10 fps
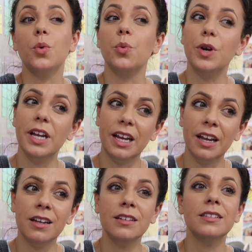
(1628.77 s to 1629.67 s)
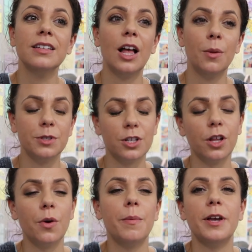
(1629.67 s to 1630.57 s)
reading helps to
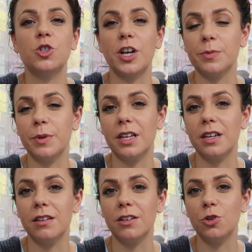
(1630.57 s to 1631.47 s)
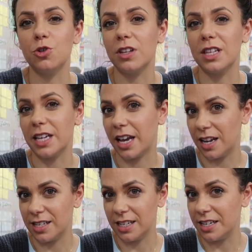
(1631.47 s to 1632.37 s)
lower my stress but then usually the
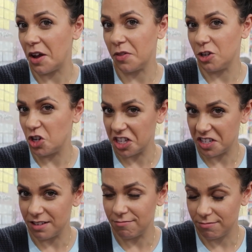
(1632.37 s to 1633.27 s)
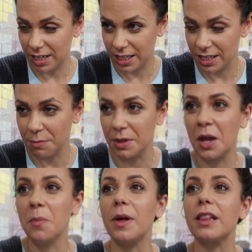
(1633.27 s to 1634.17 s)
second I sit down then Jensen needs
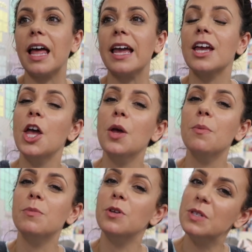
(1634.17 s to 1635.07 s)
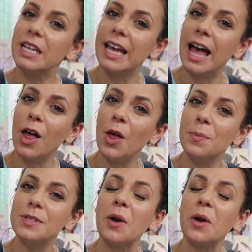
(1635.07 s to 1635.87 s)
something but like music helps.